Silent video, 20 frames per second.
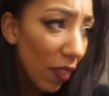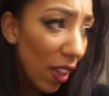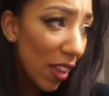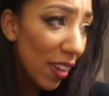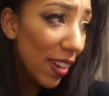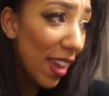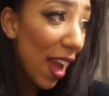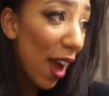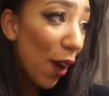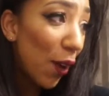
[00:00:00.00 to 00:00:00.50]

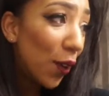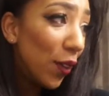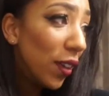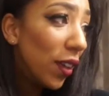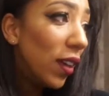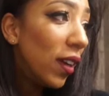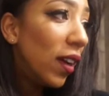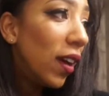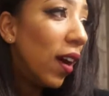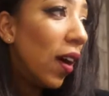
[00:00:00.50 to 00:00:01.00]
Now,
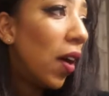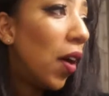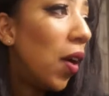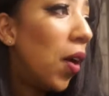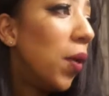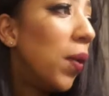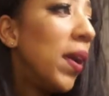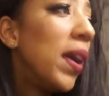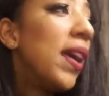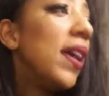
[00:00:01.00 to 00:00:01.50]

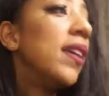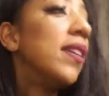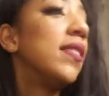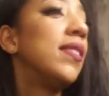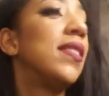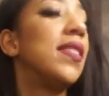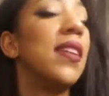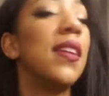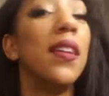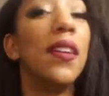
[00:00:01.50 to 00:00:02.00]

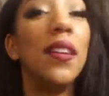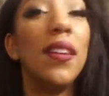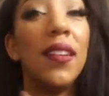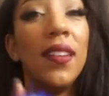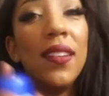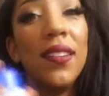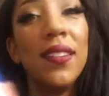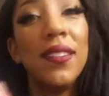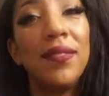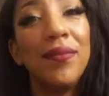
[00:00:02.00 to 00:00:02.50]
always
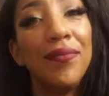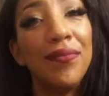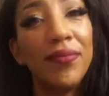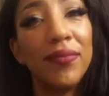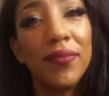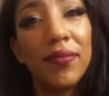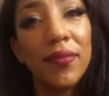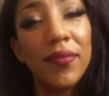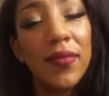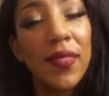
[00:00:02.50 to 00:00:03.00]

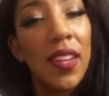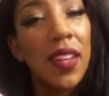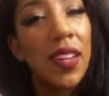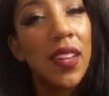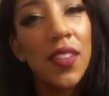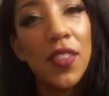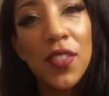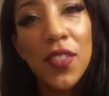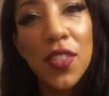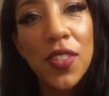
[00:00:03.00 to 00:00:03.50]

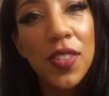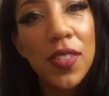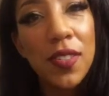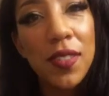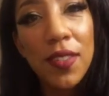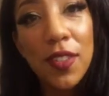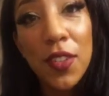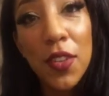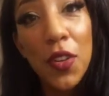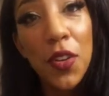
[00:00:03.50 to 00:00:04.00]

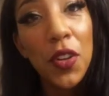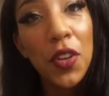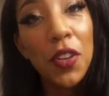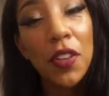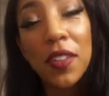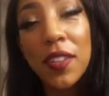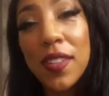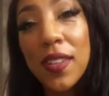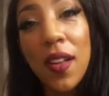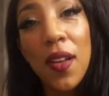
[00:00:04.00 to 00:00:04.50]
just do
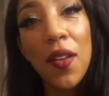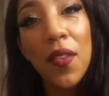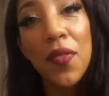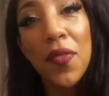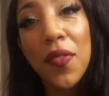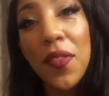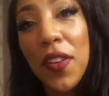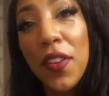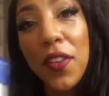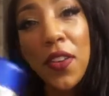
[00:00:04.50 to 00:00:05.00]

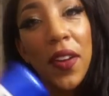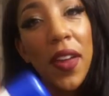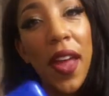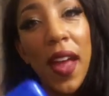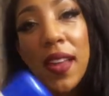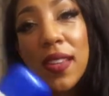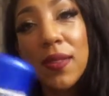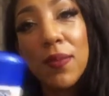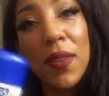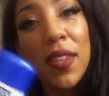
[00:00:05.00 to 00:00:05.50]
yourself and your
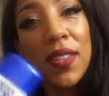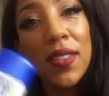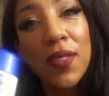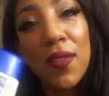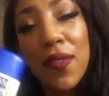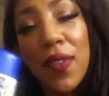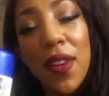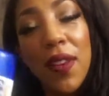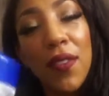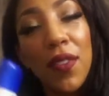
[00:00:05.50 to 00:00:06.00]
castmates a
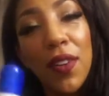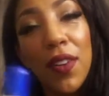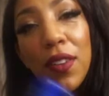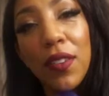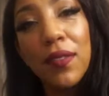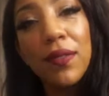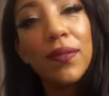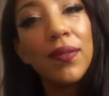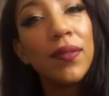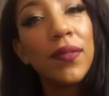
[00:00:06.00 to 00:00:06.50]

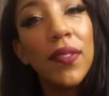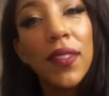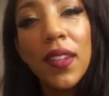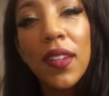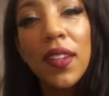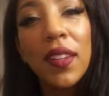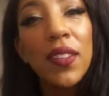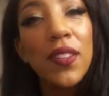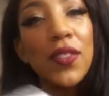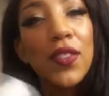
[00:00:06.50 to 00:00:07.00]
favor.
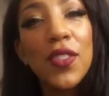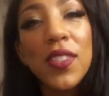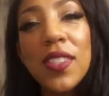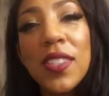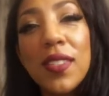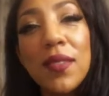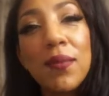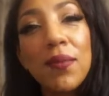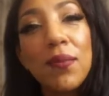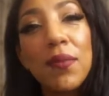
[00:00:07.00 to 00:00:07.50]

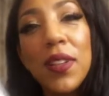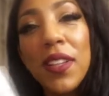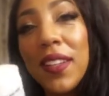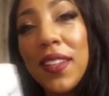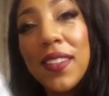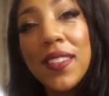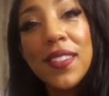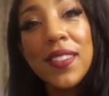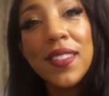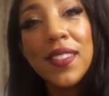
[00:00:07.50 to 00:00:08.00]
Just
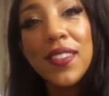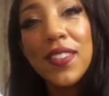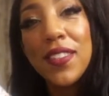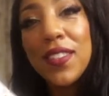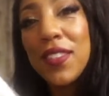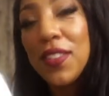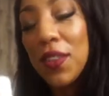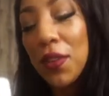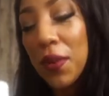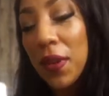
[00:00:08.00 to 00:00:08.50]
please,
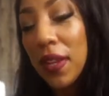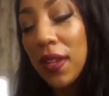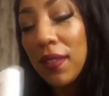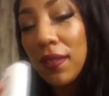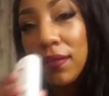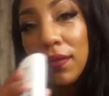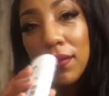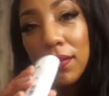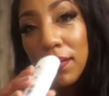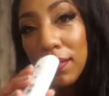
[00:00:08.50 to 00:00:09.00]
just do it.
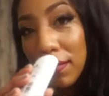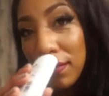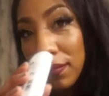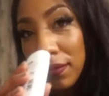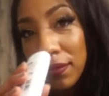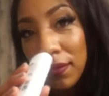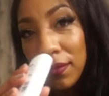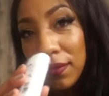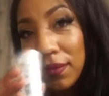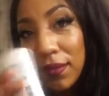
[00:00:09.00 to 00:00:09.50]

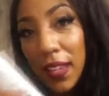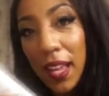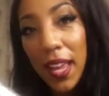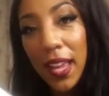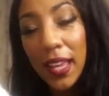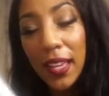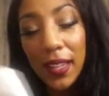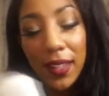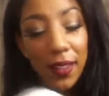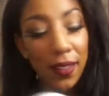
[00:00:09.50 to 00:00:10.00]

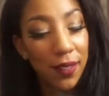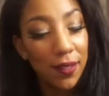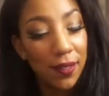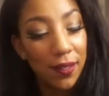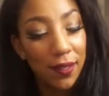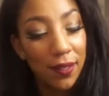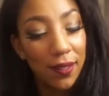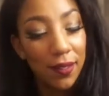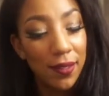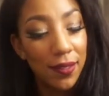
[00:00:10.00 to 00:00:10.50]
Like,
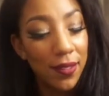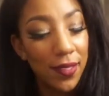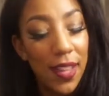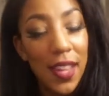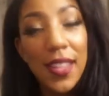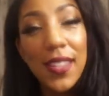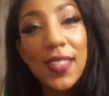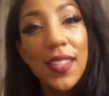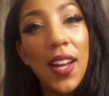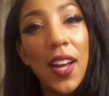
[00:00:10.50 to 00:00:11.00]

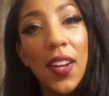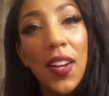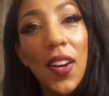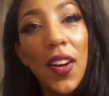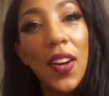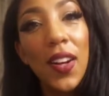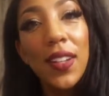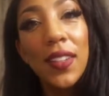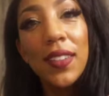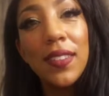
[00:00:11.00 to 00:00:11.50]
it's not
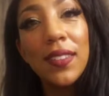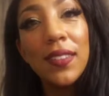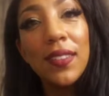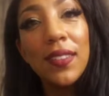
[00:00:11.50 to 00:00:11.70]
hard.